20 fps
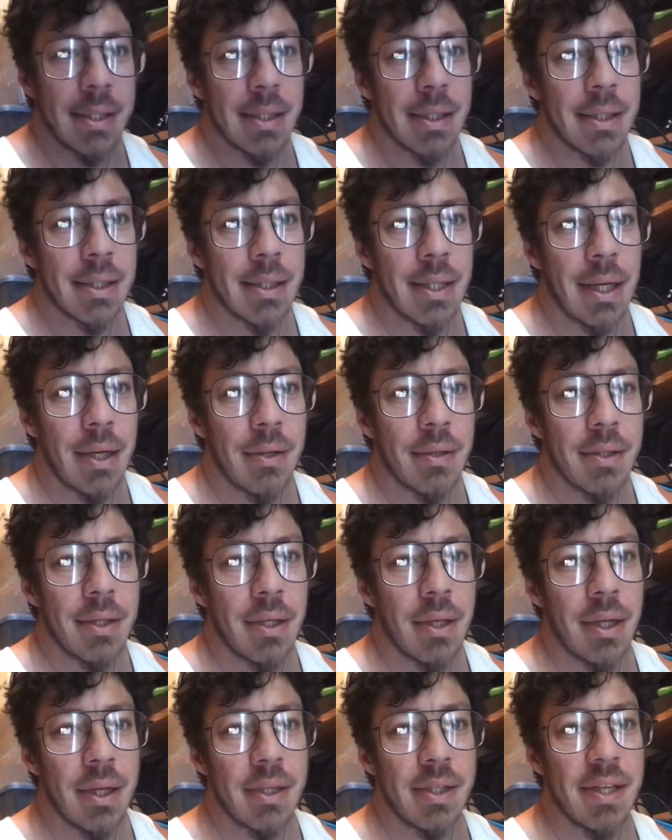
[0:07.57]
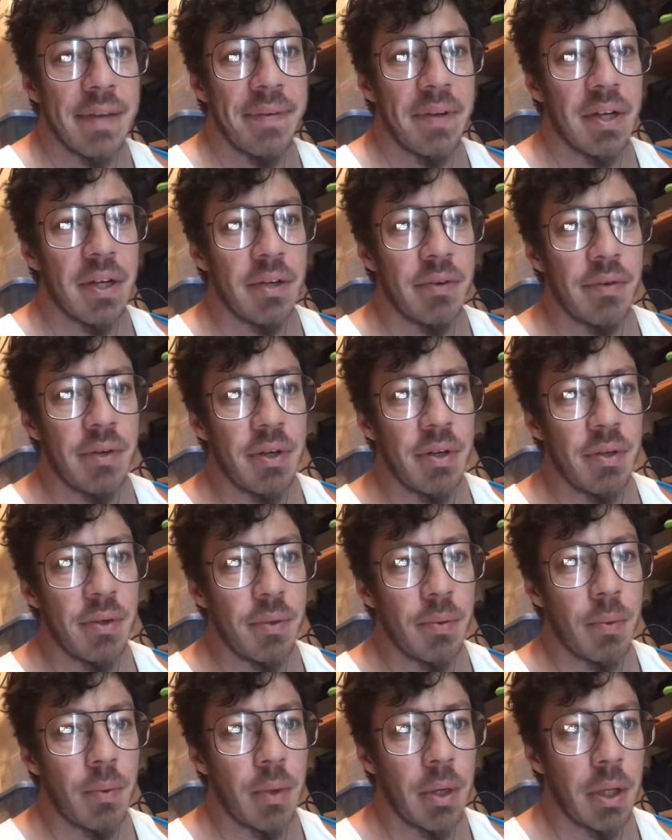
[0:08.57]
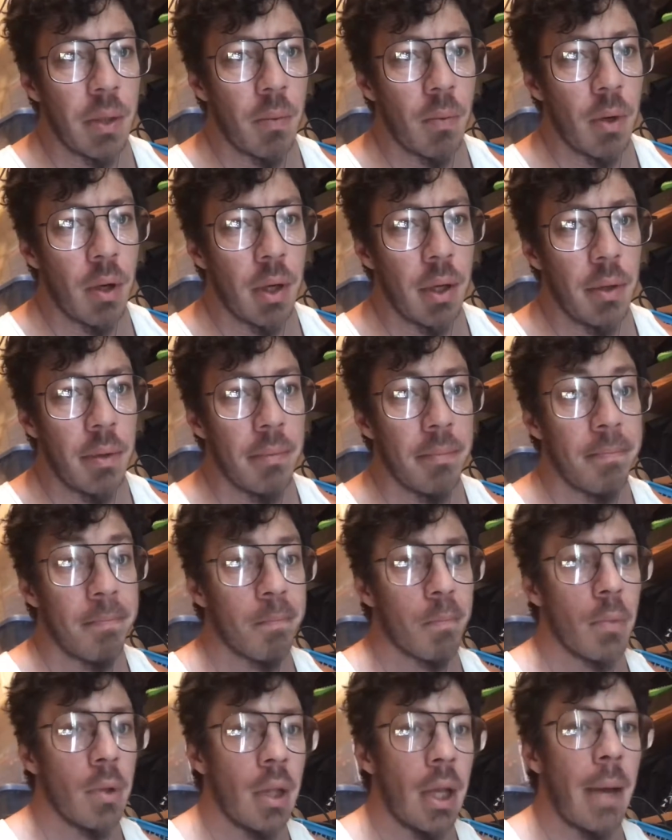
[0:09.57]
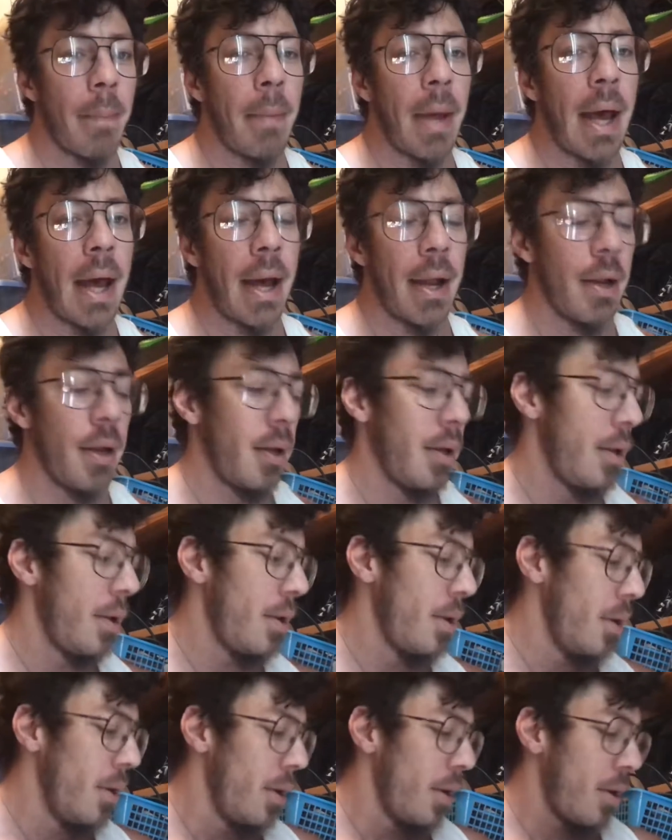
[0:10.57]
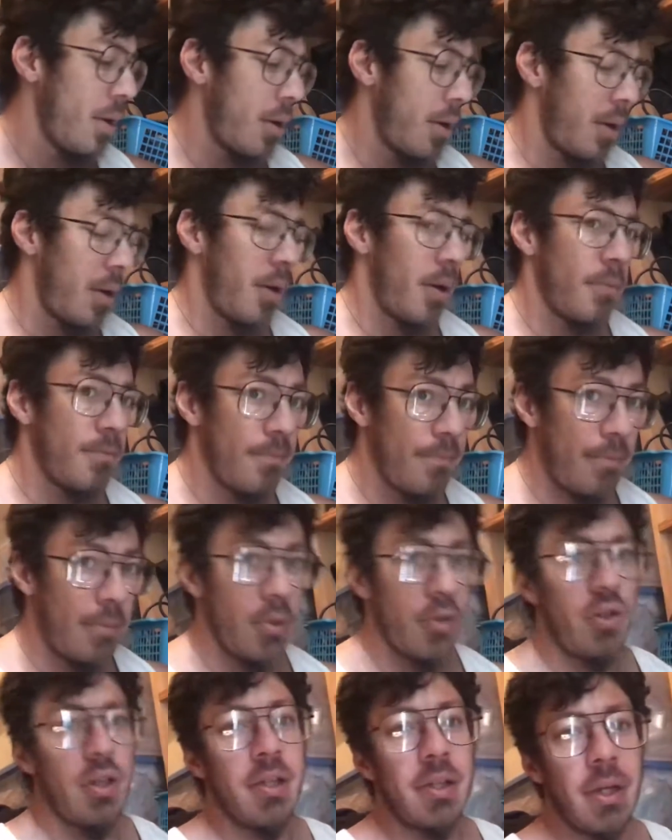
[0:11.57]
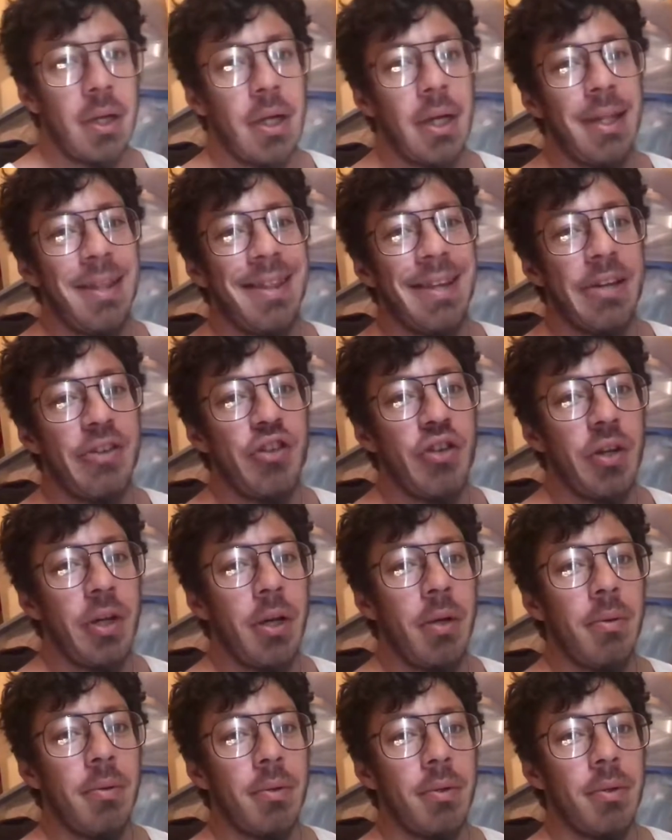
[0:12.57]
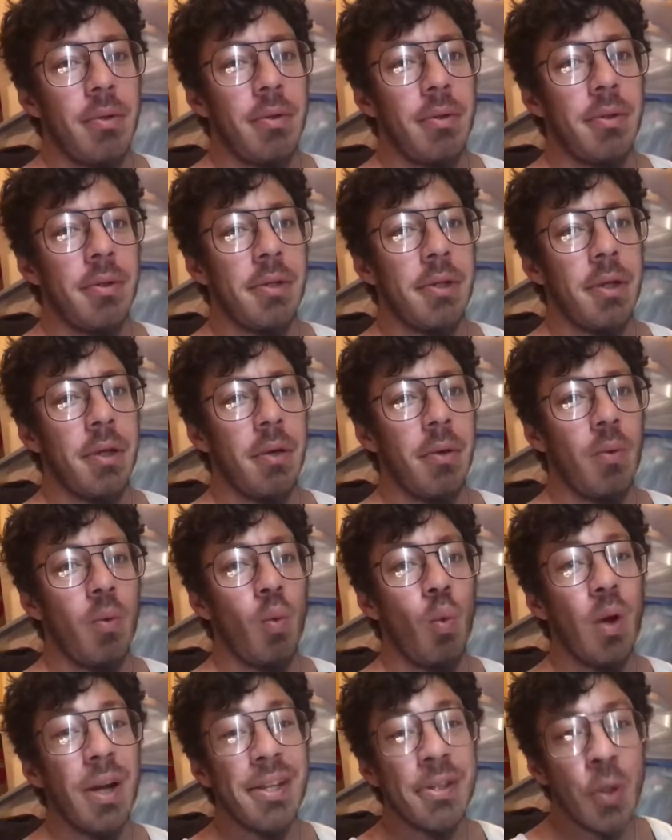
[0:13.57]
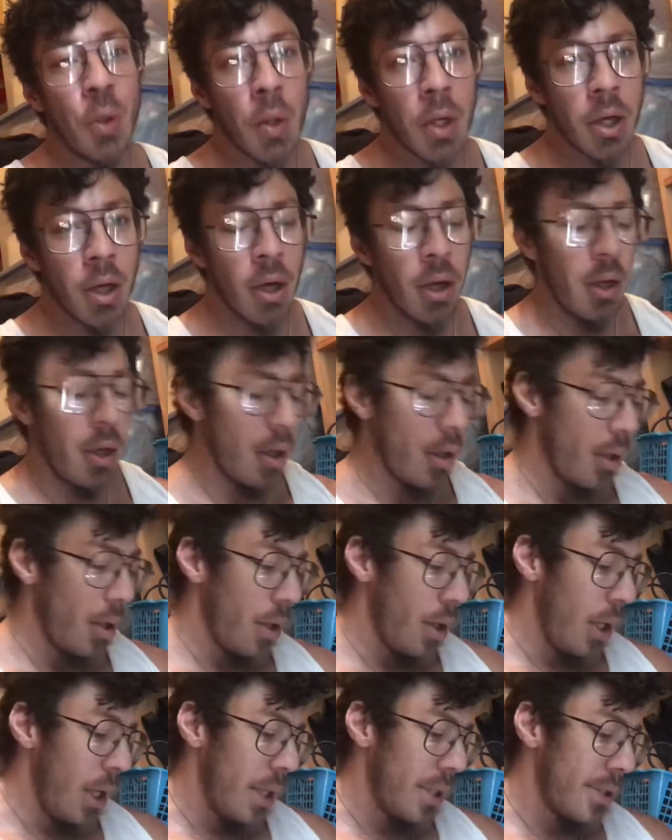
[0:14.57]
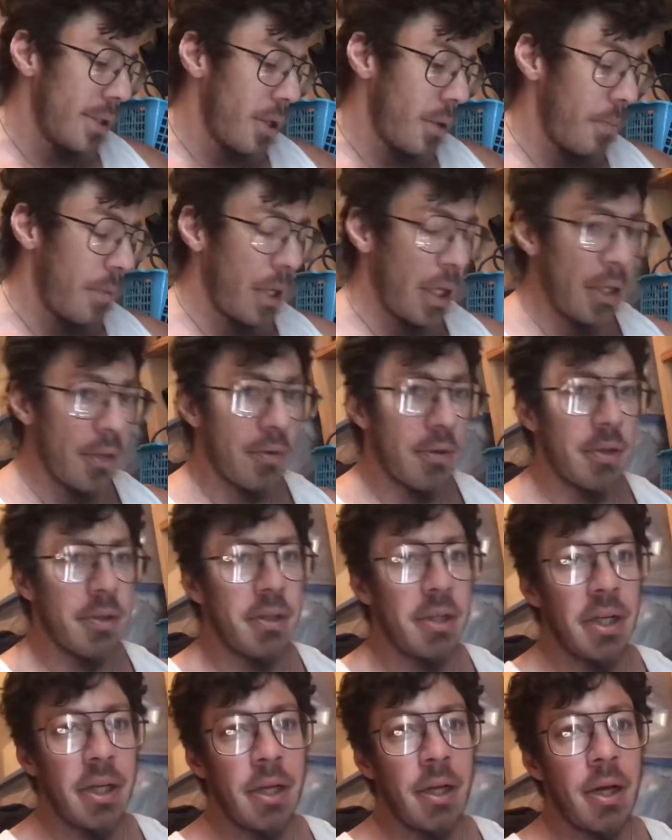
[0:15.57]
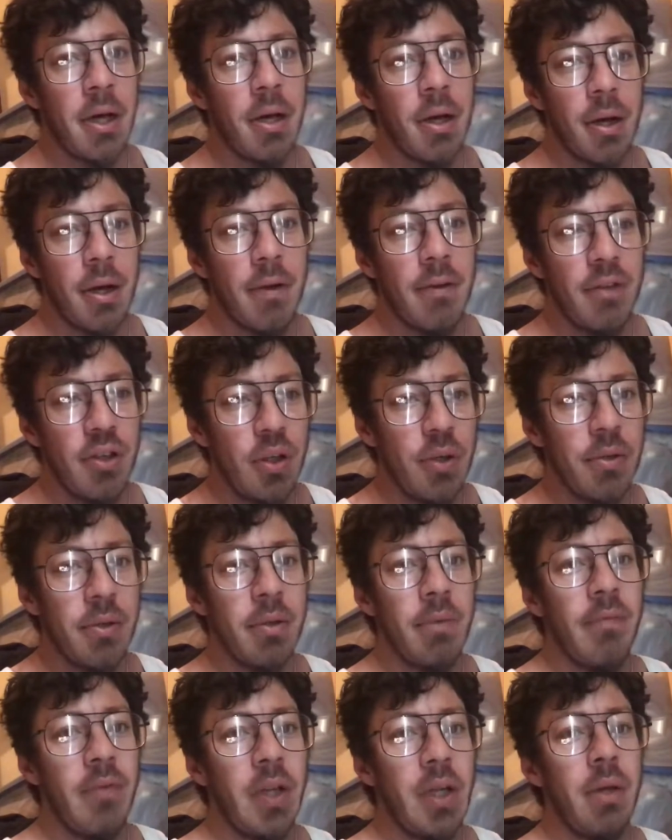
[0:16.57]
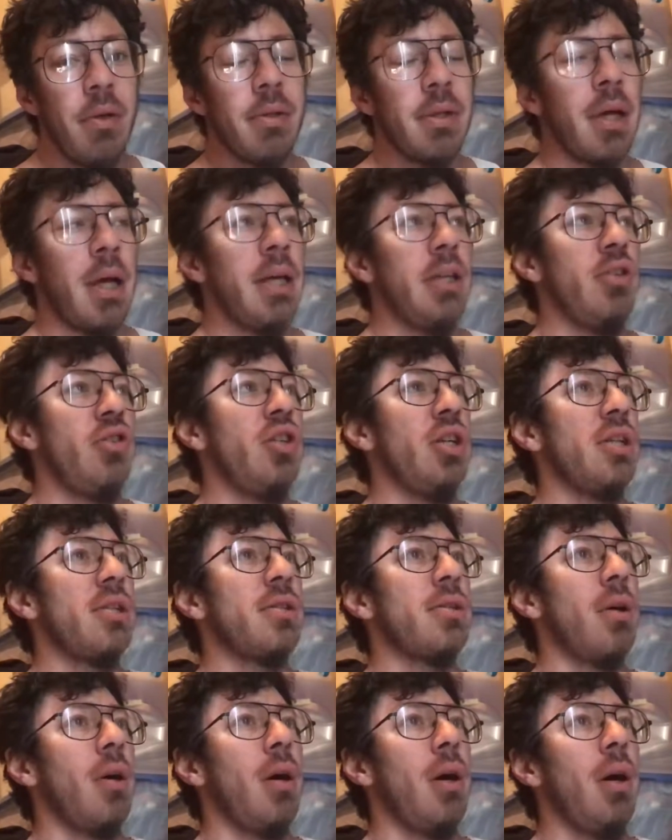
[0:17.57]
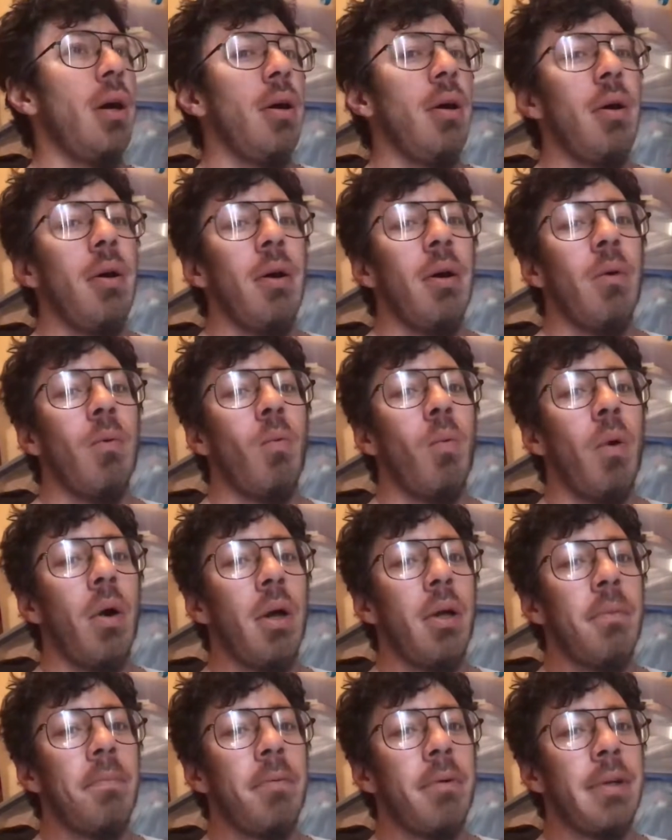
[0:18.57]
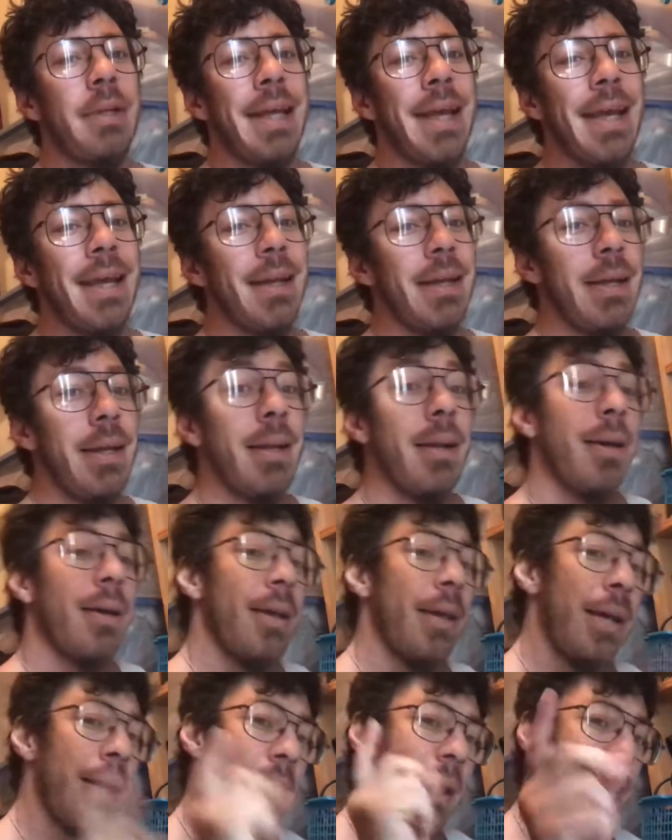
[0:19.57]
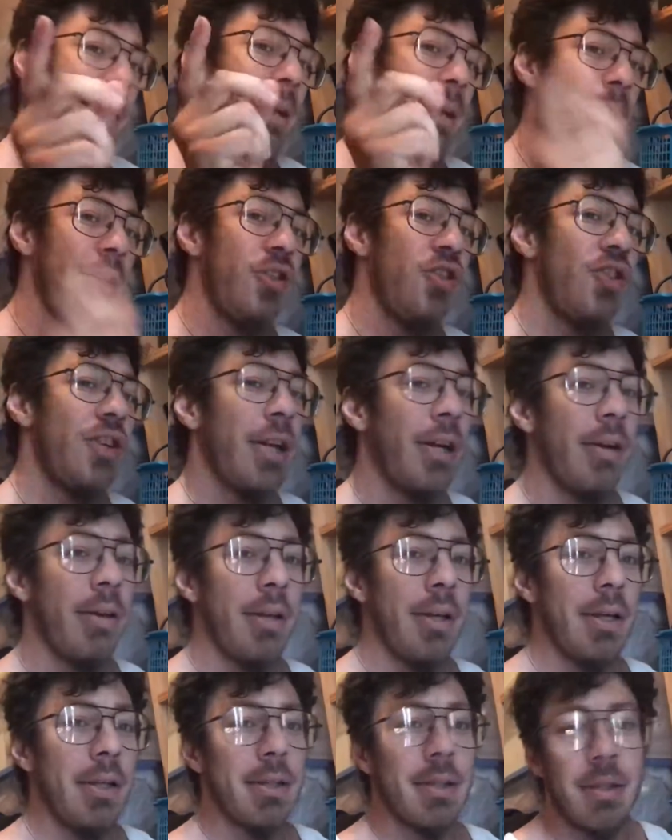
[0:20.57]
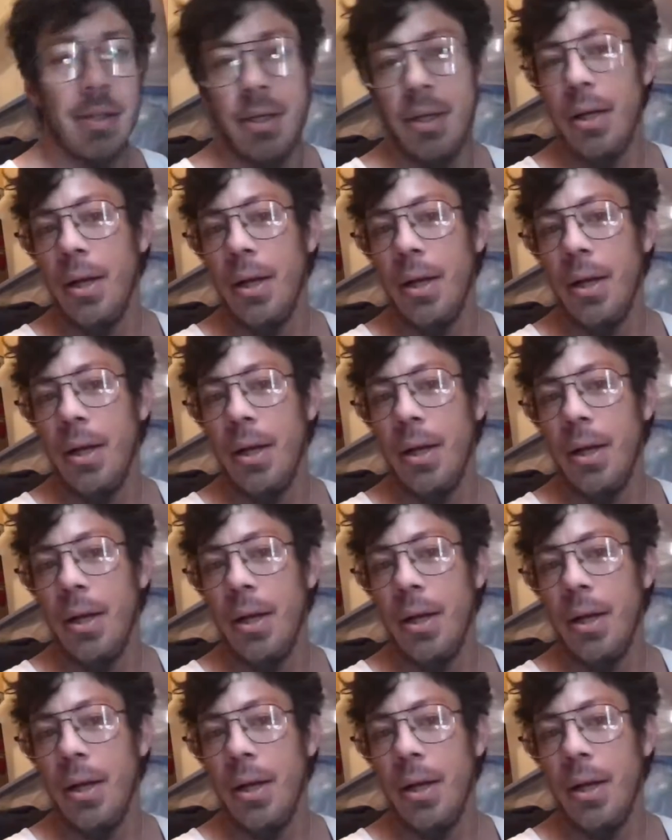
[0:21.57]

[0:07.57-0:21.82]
6,721. Not bad. Just thought I'd let you know. So, what is going on? Some interesting YouTube videos I just saw. One pertaining, and I thought I'd share this,